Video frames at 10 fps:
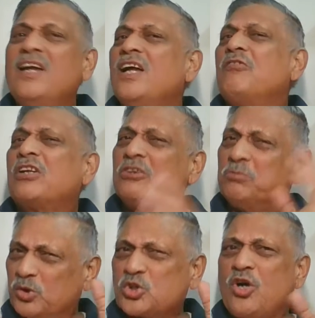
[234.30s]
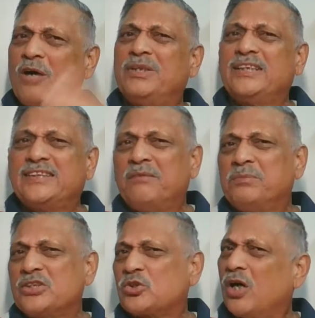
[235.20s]
One of the most common
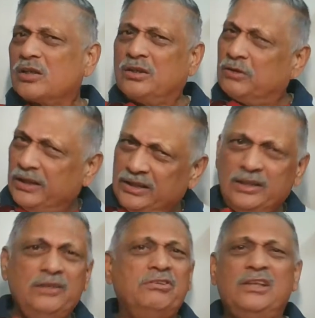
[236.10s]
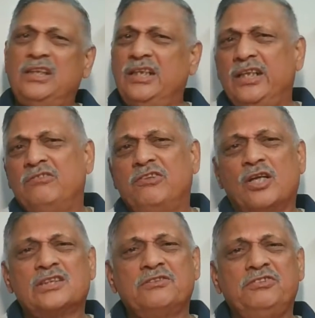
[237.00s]
examples talked of even in Indian
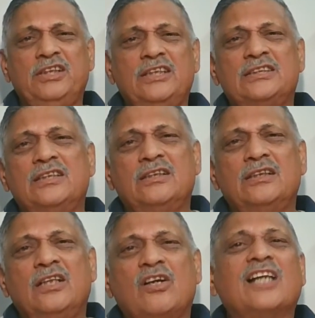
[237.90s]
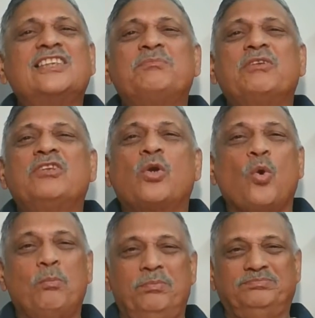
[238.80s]
philosophy is the concept of the rope.